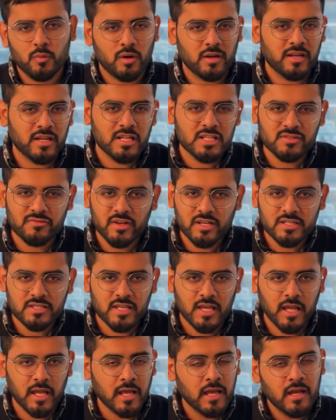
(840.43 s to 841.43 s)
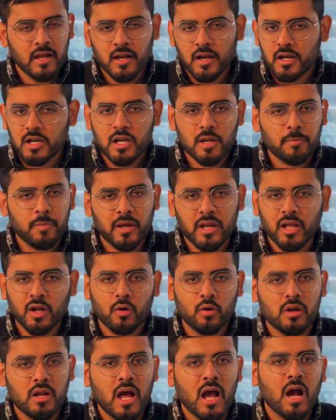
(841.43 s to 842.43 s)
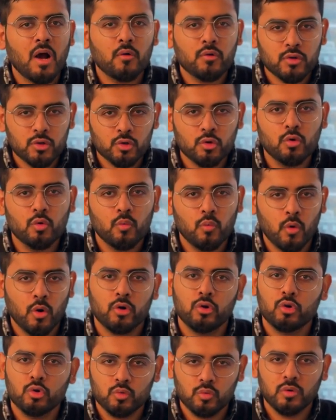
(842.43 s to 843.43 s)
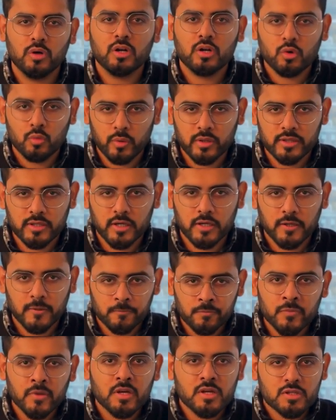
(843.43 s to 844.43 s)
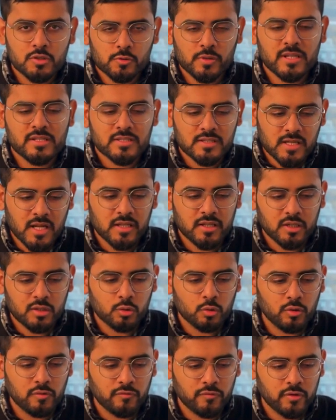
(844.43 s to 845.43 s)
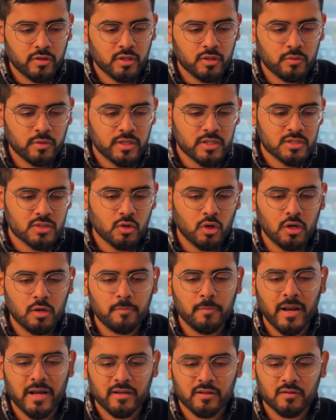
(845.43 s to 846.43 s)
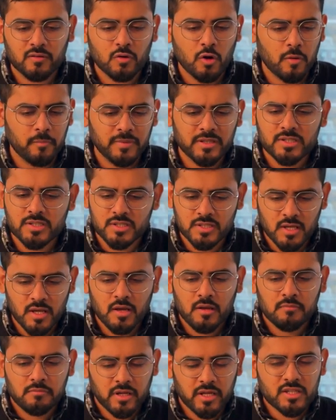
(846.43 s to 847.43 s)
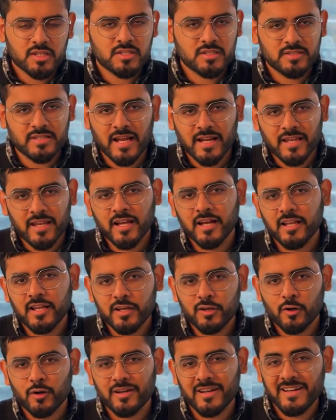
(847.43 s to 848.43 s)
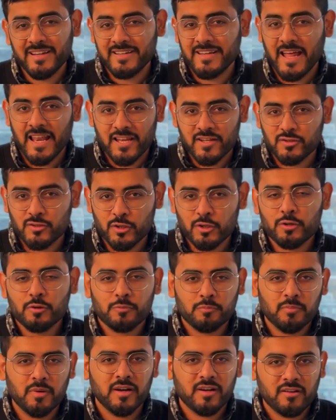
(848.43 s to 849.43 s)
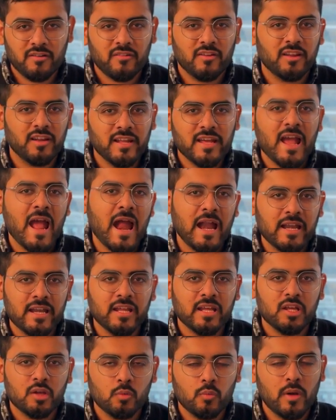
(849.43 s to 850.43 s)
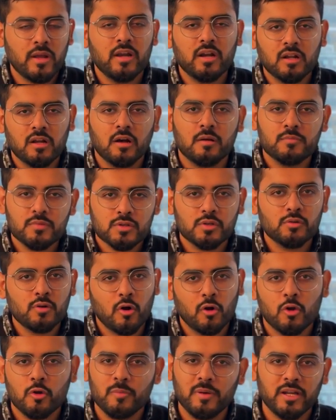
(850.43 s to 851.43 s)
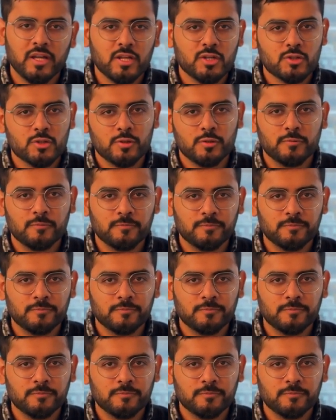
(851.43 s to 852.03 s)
what needs fixing, depending on how you want to work with it. So that's another tool for you. It's called Better Comments. It's technically not intelligent, but really handy when it comes to documentation.